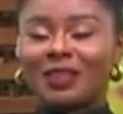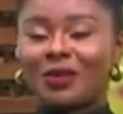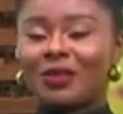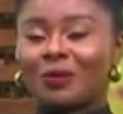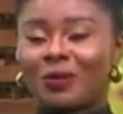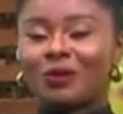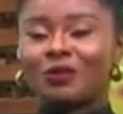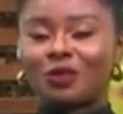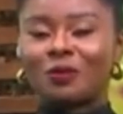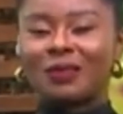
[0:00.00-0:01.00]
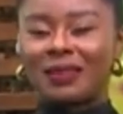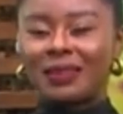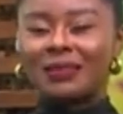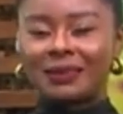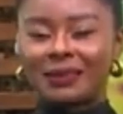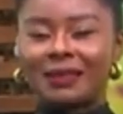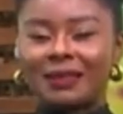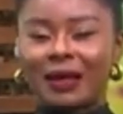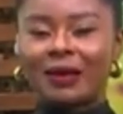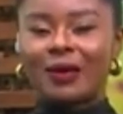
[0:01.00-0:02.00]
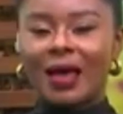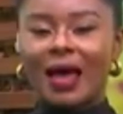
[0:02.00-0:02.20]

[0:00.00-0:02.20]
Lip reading: health around you, please sit down